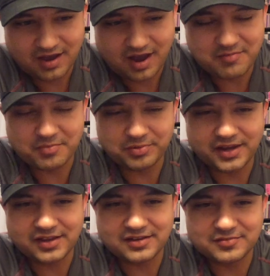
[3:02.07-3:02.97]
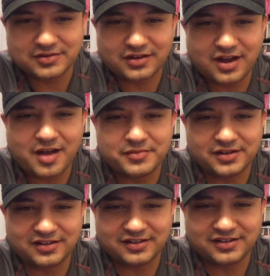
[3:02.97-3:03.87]
I'm going to play it and I'm going to comment
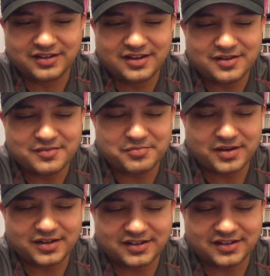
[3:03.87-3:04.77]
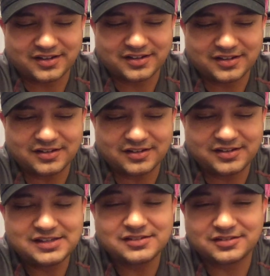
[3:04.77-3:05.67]
on it, but
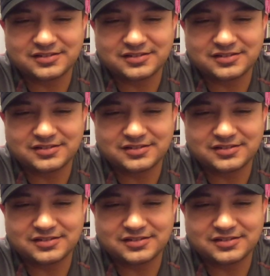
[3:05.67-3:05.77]
needless to